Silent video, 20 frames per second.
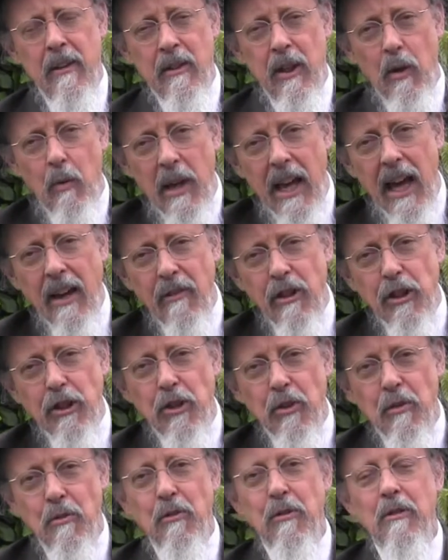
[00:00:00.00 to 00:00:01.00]
That we have
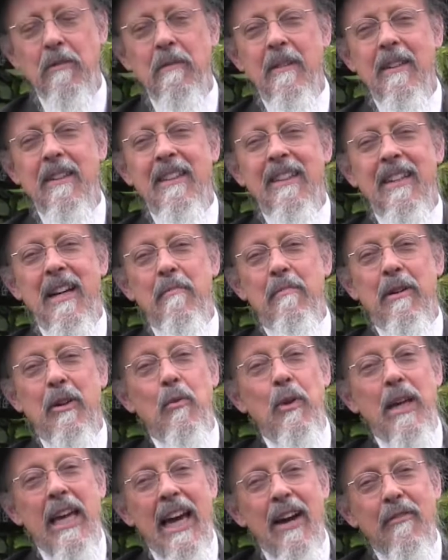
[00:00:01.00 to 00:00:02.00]
issues, but
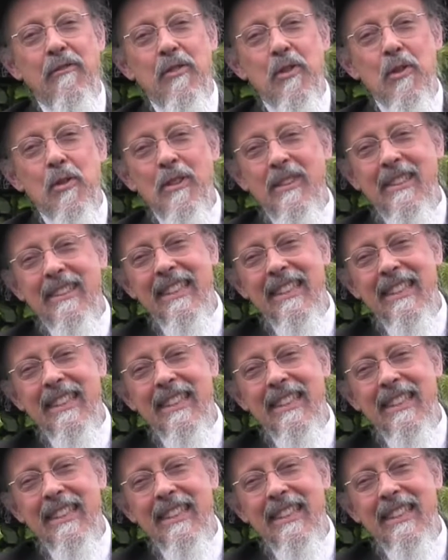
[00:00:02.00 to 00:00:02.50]
we have to